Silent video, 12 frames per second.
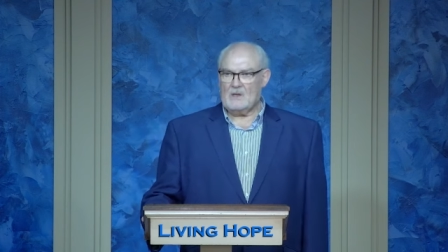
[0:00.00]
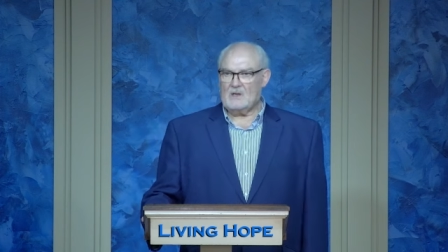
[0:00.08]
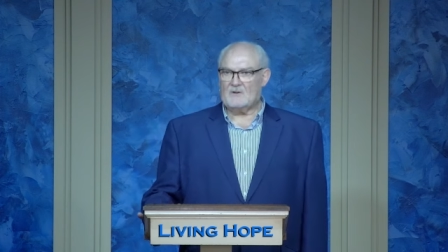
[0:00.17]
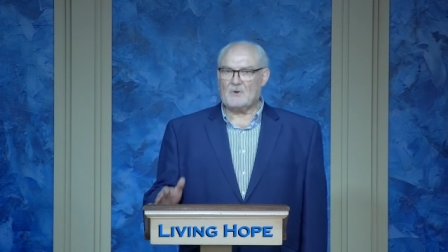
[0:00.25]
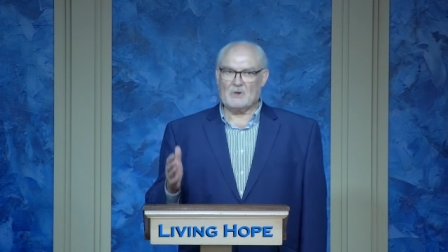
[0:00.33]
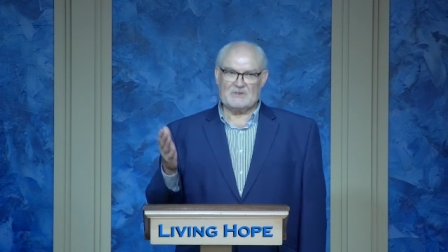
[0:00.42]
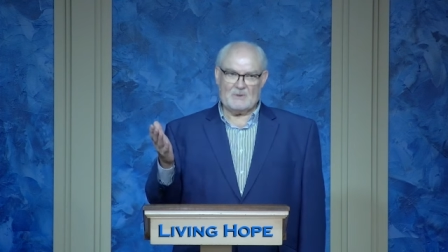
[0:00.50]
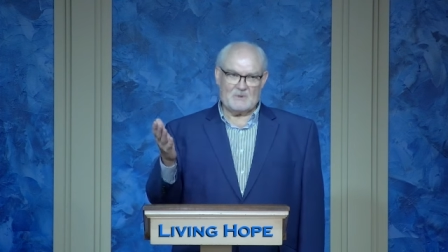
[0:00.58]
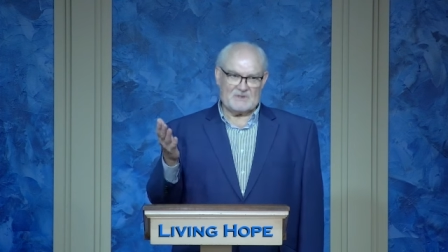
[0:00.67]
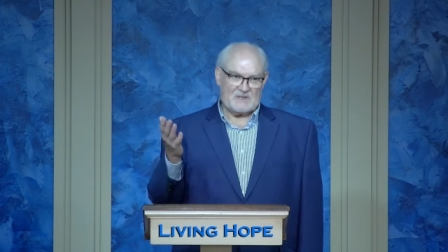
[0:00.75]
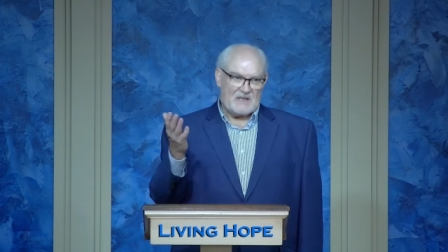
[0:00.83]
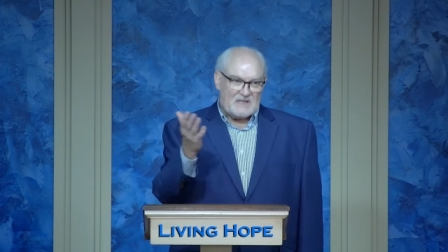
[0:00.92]
Of course, it
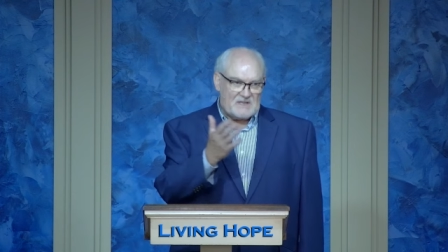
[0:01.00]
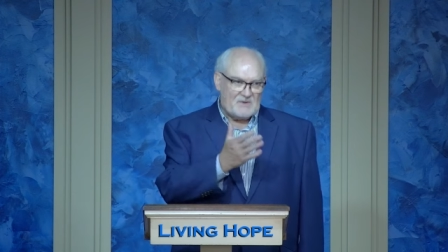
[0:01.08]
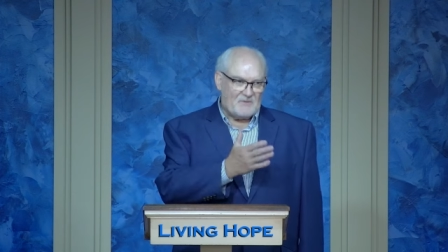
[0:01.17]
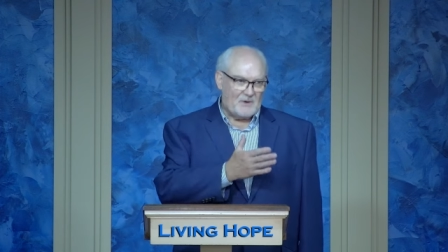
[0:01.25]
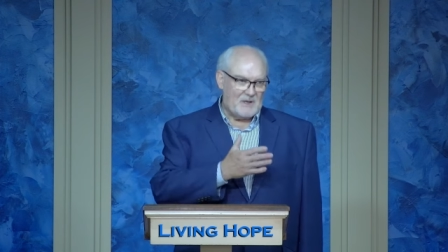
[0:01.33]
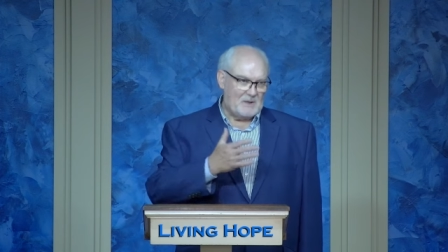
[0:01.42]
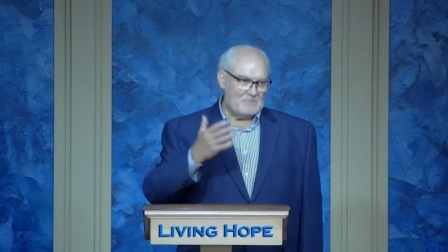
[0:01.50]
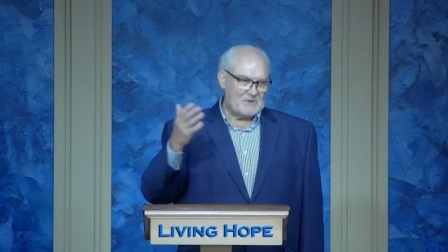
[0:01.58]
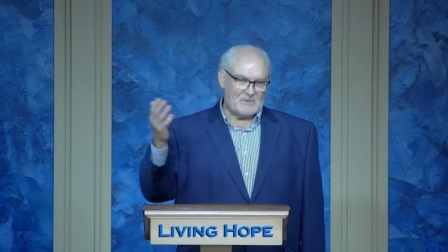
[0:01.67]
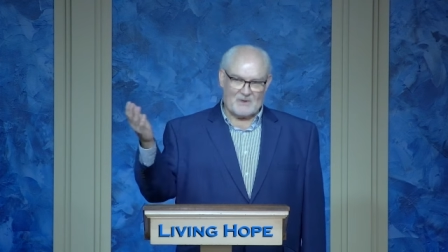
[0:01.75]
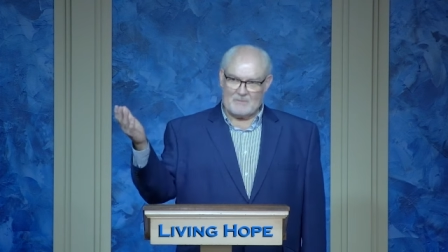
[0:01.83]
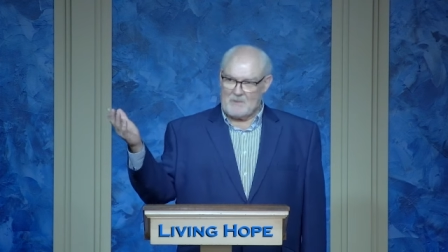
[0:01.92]
was easy for him
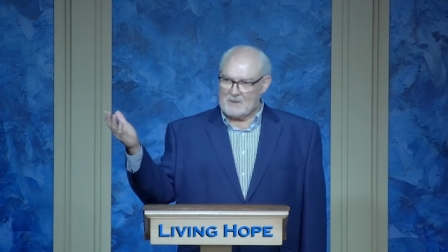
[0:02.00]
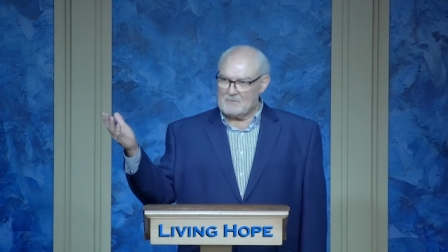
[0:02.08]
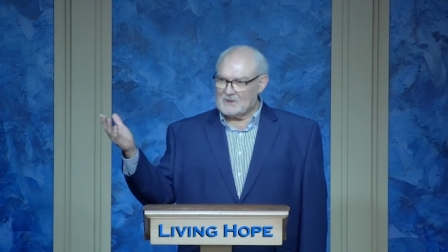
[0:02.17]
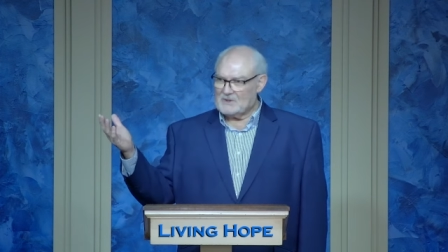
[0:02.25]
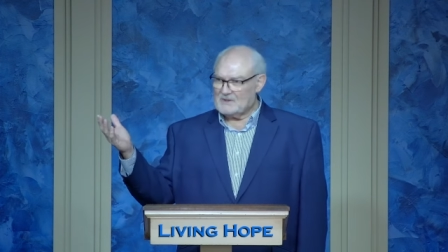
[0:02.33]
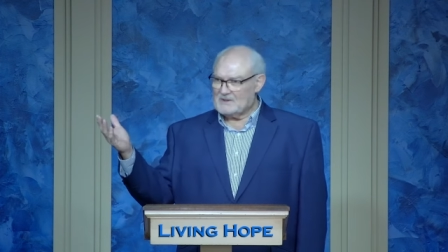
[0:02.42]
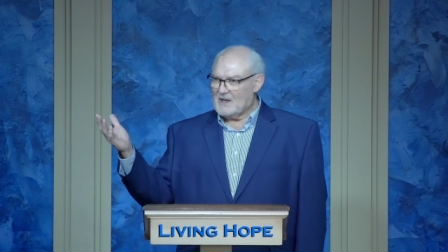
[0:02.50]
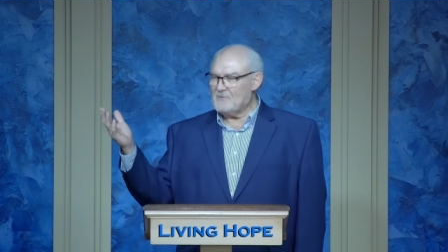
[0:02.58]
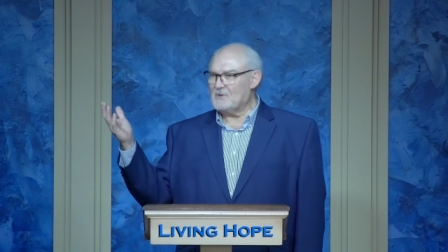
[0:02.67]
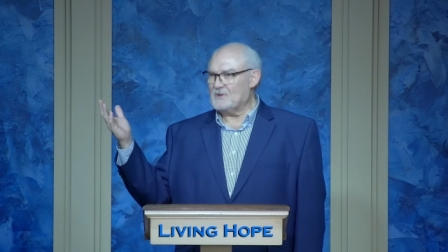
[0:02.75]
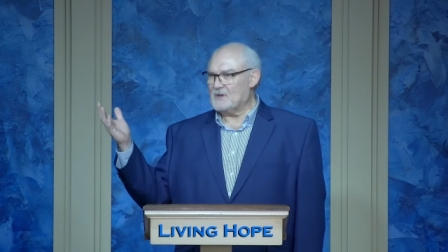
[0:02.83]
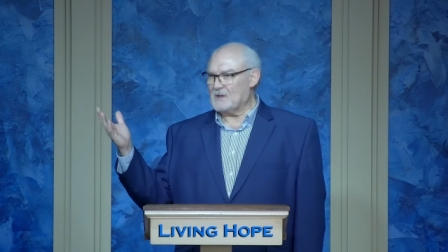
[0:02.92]
to remember
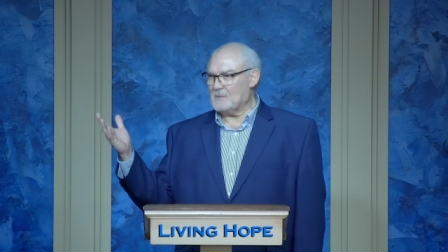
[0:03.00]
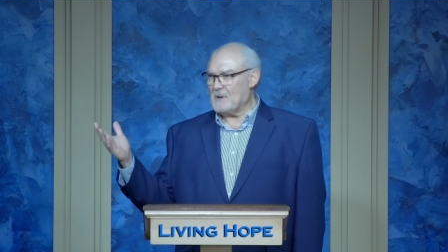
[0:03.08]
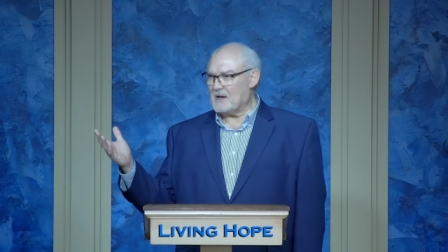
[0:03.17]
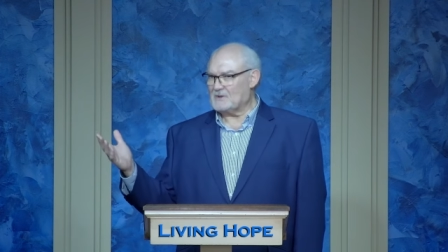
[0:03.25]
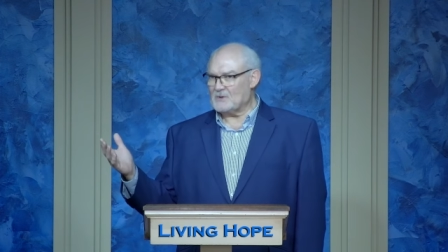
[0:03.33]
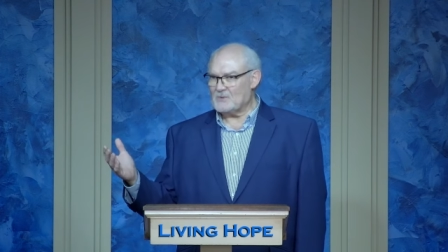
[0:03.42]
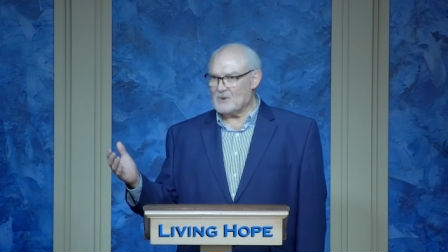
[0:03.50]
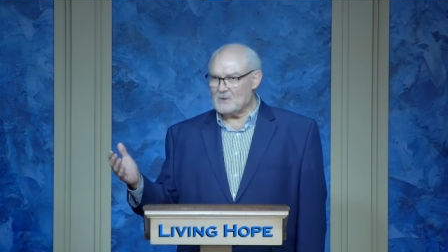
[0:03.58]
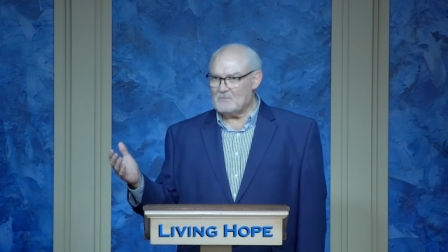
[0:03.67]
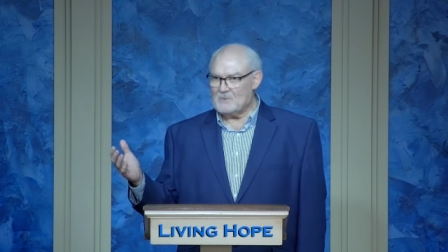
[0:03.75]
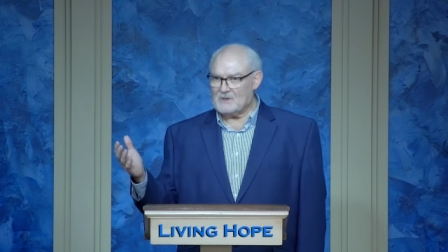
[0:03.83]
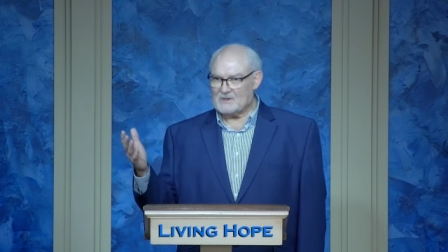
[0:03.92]
everything about the
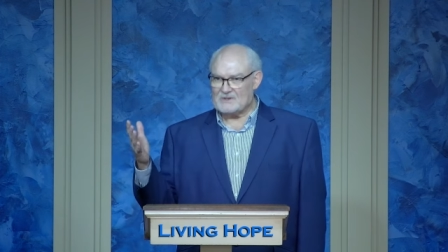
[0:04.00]
room, the